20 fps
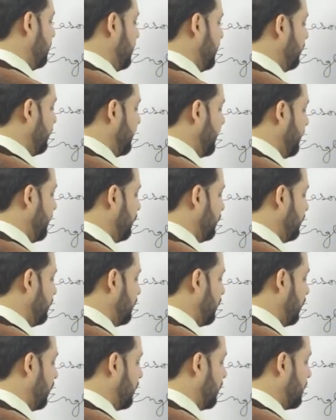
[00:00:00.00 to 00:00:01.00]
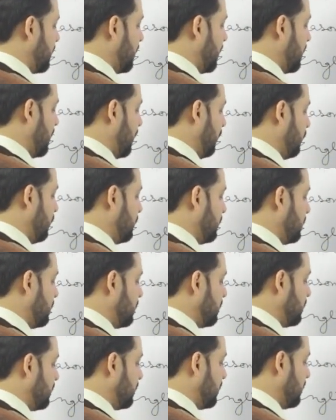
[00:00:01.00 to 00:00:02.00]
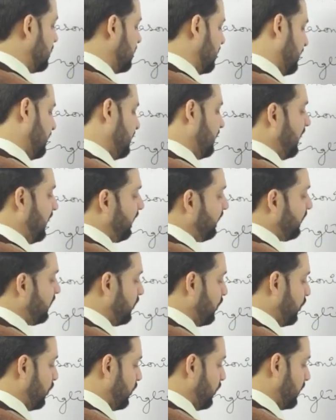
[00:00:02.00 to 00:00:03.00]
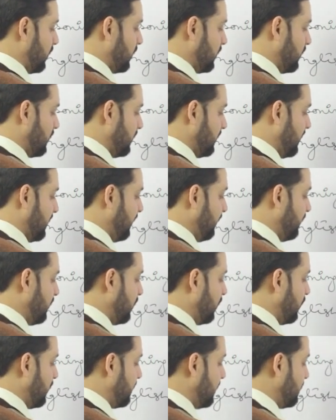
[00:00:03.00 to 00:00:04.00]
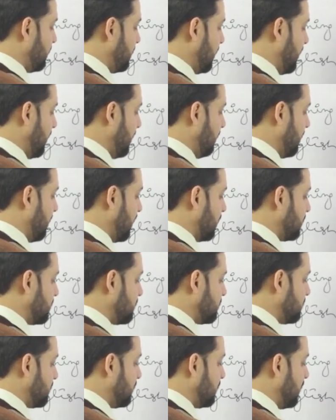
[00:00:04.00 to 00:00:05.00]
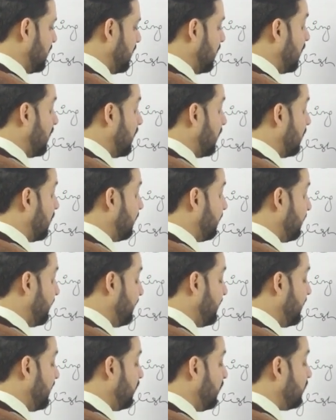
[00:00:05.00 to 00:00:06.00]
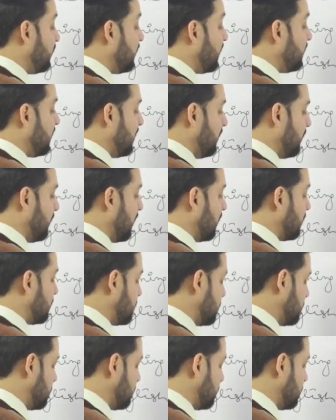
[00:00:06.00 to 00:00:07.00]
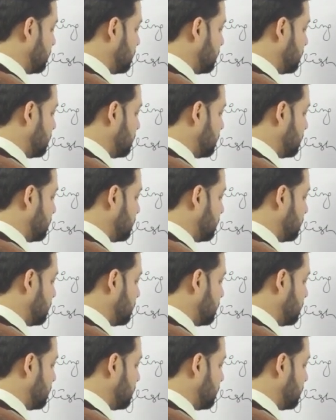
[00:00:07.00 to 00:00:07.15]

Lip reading: to me, you need to score around the safe score. Safe score is 30 marks, 50 to 60 marks.